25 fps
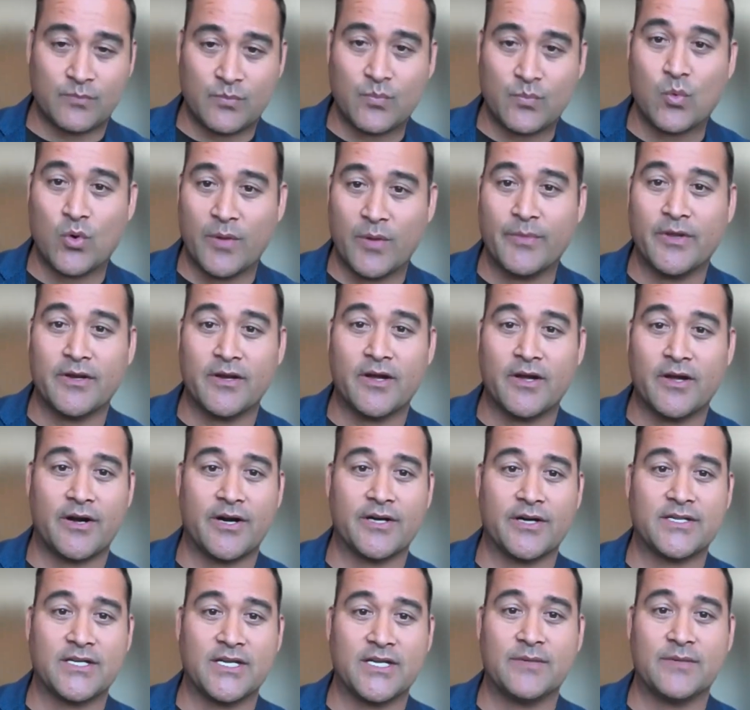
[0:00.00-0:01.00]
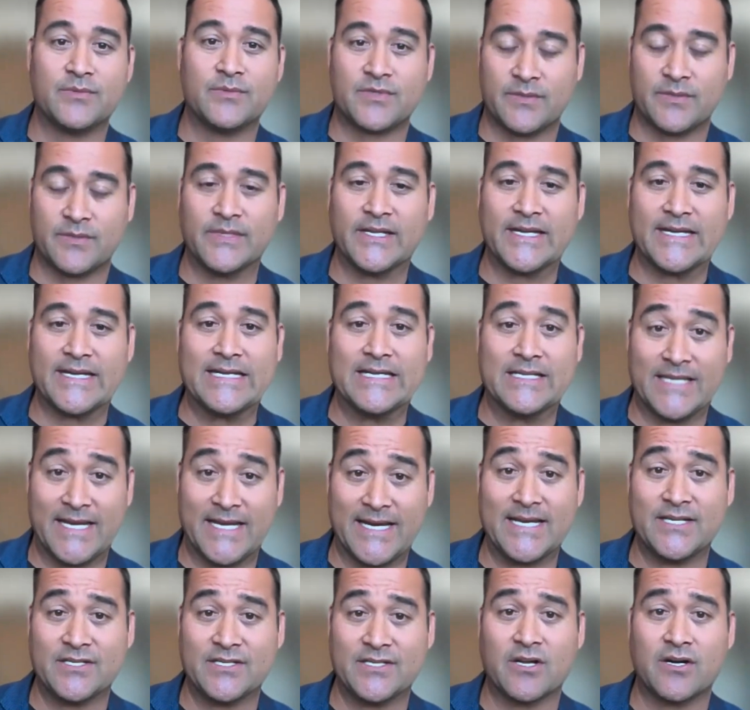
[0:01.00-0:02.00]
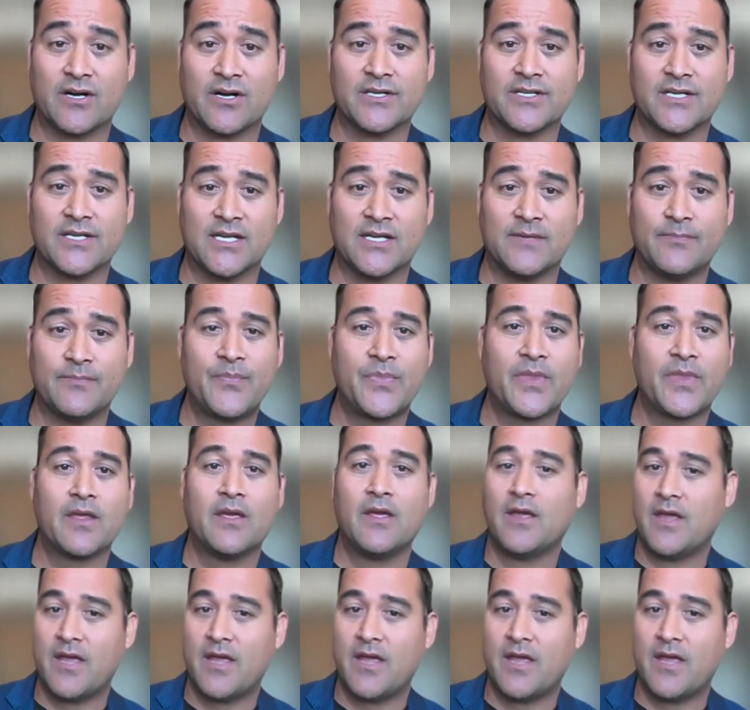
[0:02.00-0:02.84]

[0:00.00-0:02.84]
women on our team, some lady, ladies on our team,